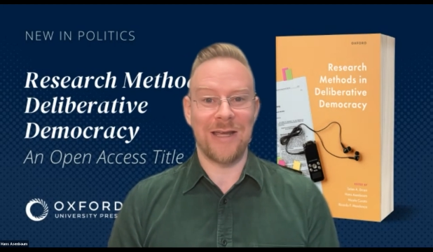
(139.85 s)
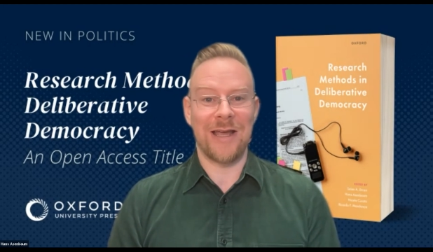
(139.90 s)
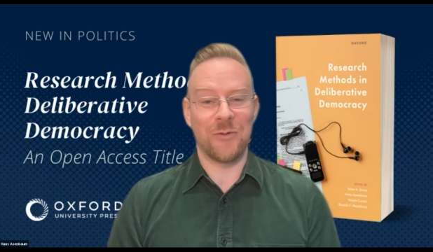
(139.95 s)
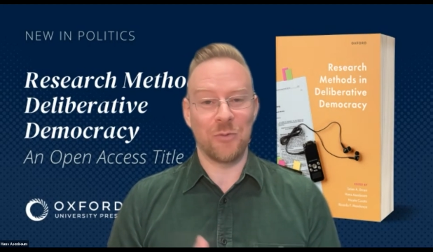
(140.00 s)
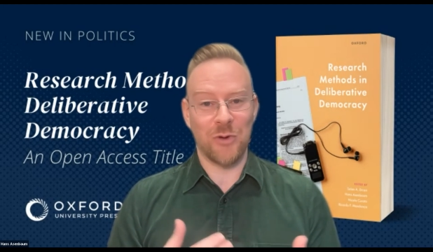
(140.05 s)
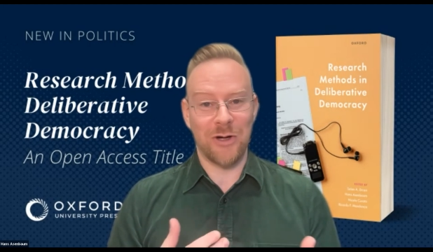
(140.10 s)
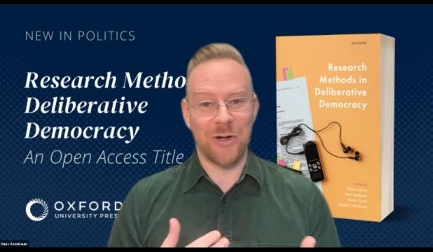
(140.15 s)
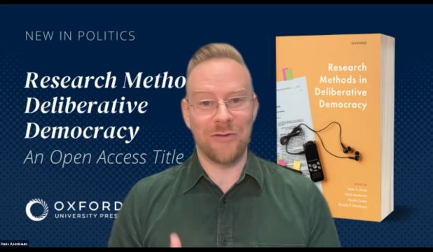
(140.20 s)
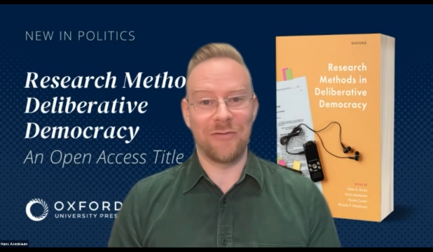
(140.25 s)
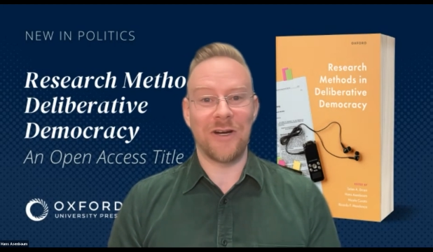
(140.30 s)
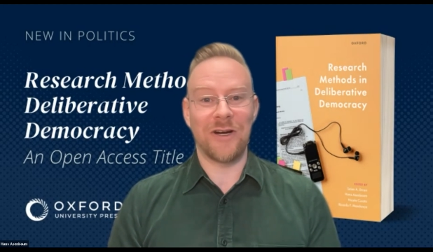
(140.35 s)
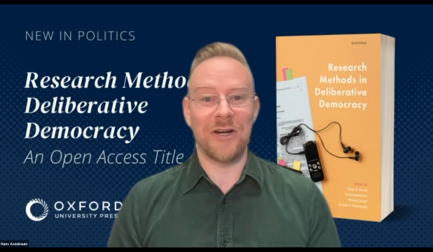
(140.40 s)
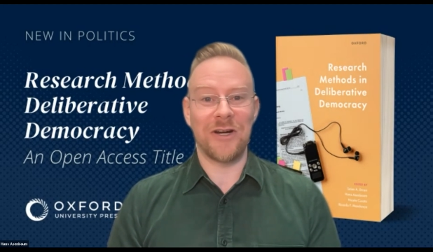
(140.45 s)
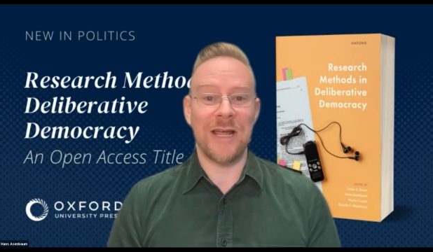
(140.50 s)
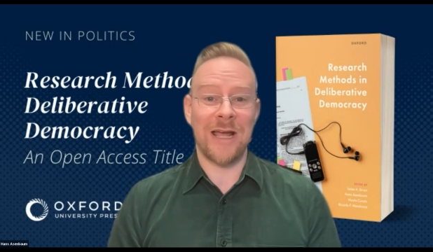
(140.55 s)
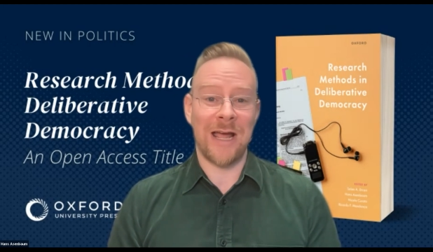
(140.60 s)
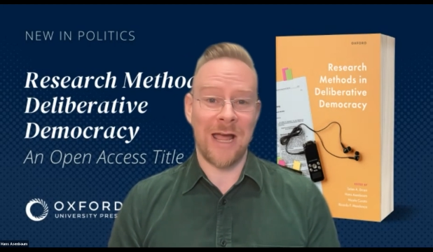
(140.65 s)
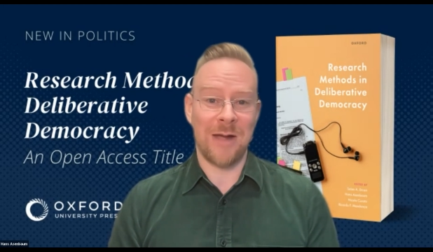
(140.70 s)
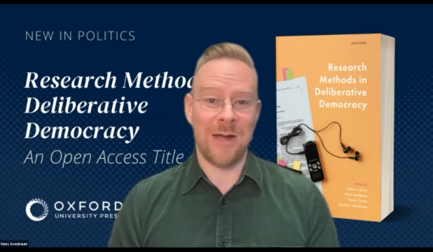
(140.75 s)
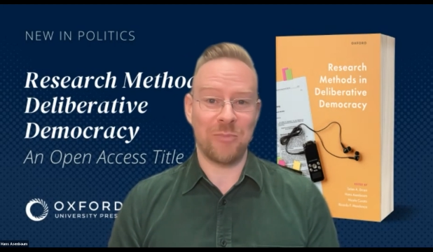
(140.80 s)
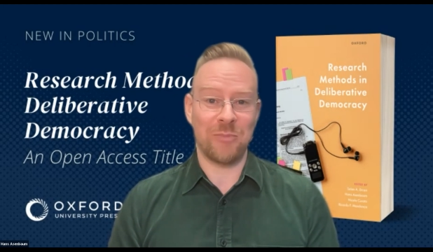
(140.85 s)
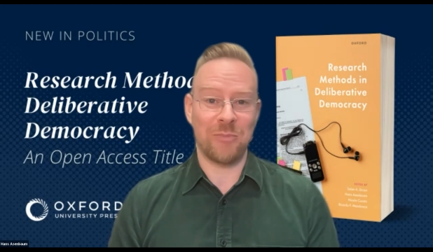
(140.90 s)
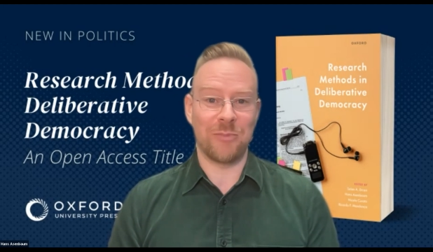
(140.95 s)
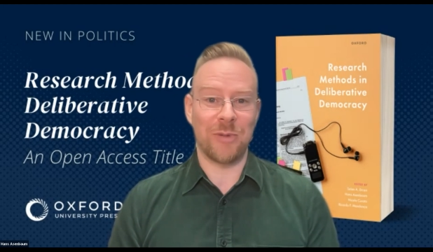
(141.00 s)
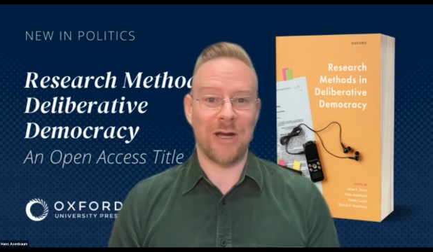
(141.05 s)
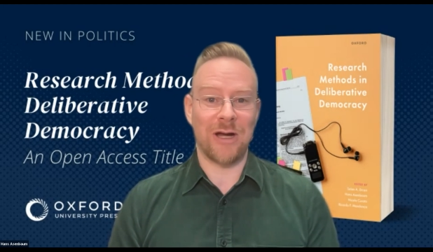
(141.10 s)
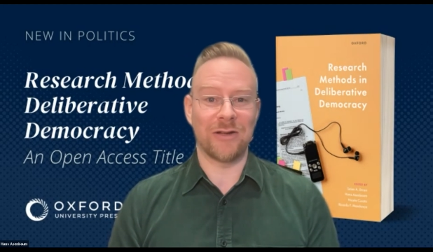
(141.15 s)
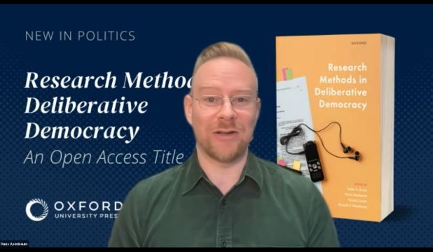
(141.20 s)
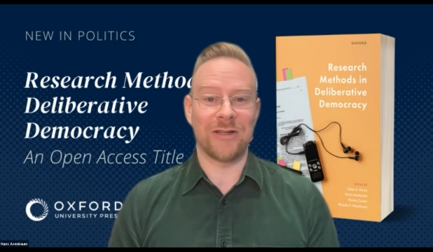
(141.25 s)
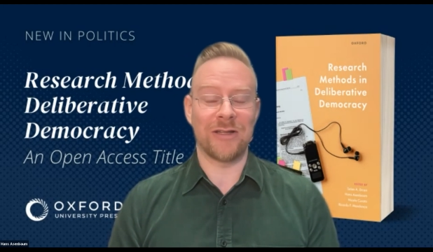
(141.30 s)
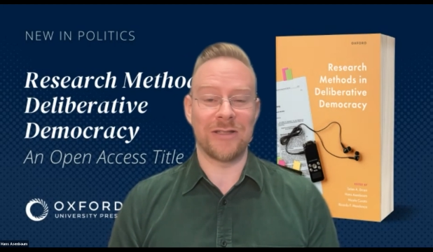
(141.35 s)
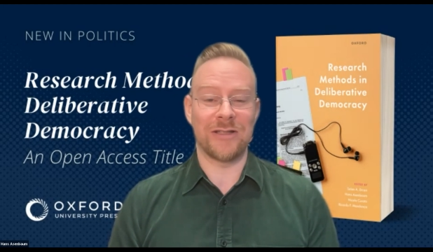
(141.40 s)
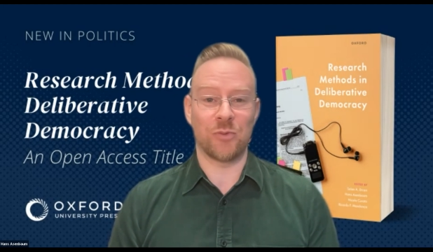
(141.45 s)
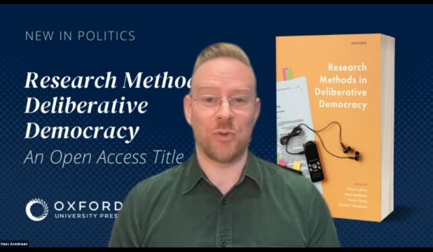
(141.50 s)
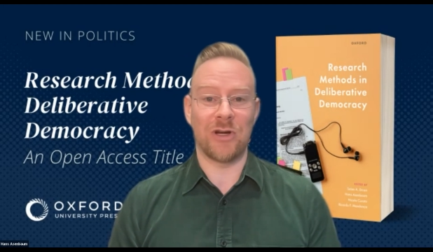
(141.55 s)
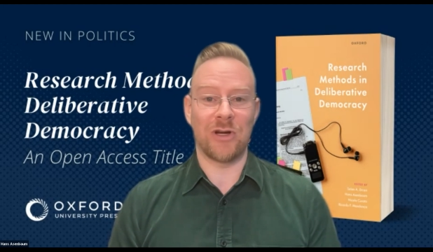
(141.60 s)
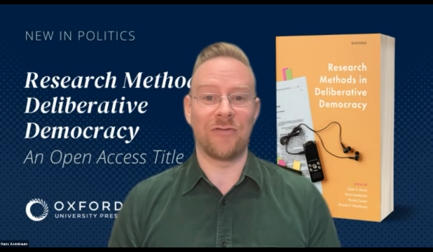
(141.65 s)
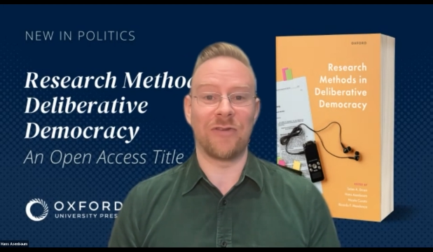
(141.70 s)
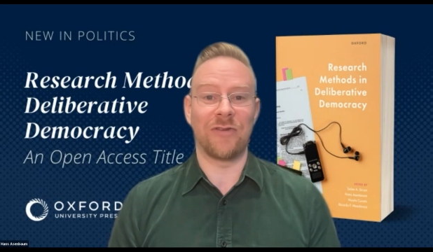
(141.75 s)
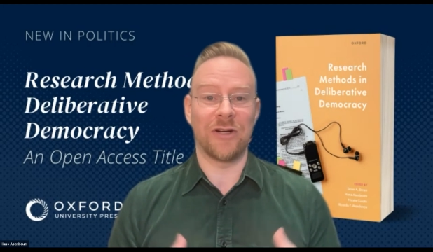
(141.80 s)
And we're very happy about
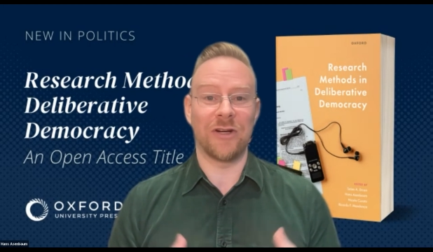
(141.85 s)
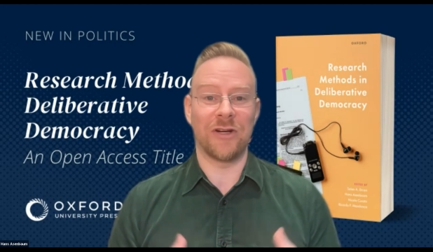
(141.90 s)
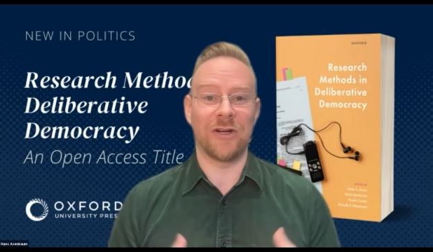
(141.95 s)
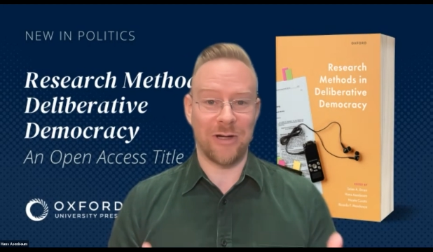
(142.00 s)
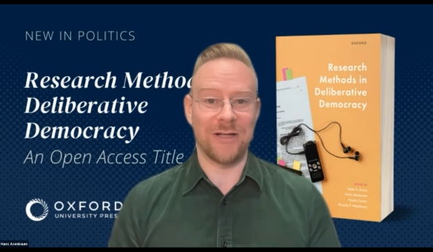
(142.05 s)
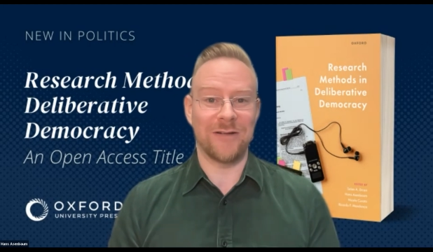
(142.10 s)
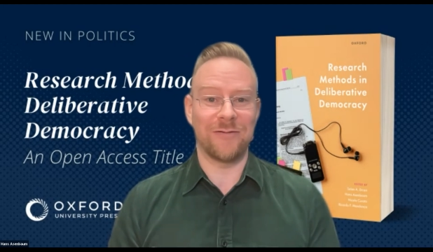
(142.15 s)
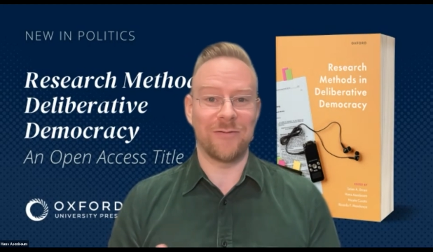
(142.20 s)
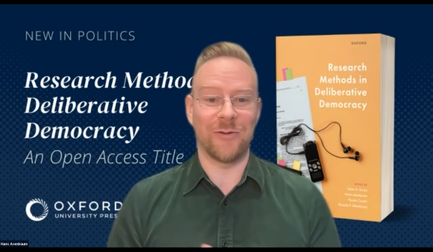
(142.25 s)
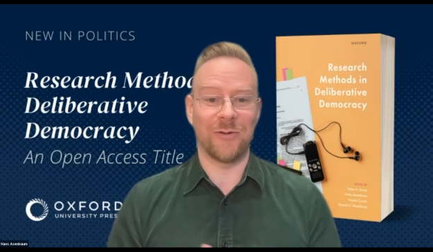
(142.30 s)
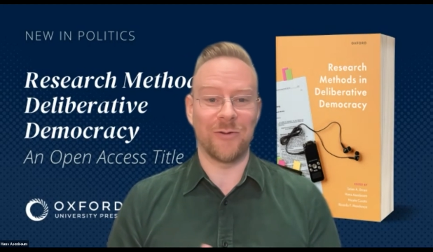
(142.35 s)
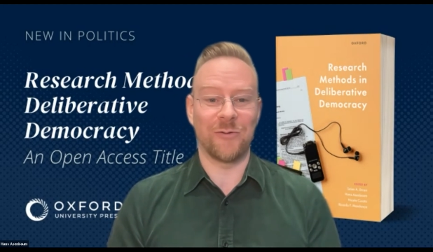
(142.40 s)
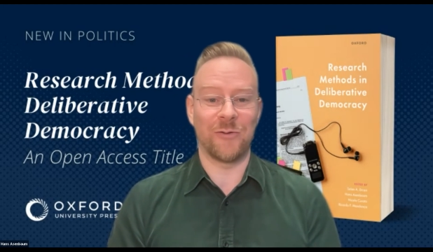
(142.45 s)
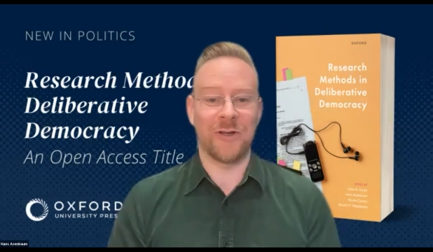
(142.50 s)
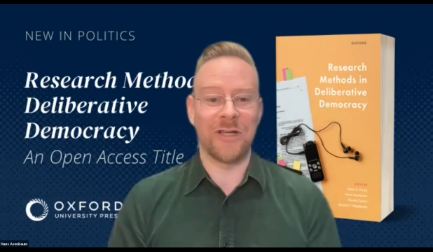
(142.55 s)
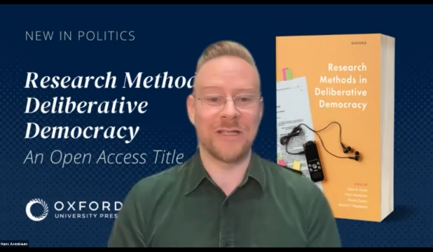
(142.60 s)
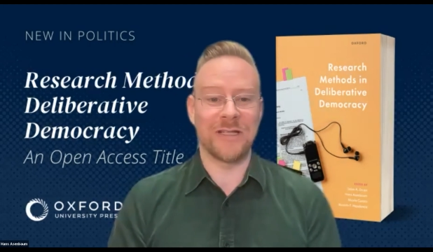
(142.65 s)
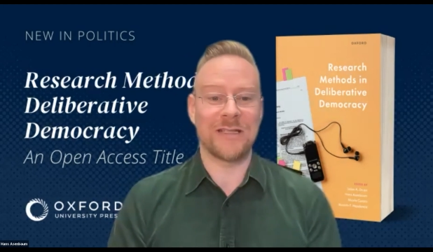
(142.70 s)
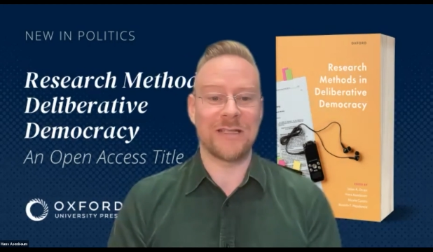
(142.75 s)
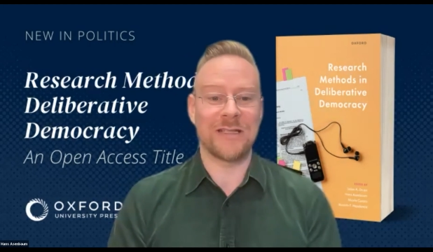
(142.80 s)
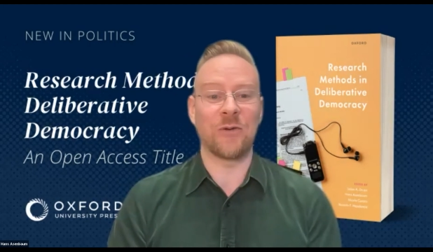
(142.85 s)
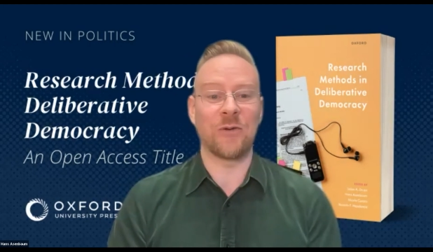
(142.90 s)
this. We're very grateful for this.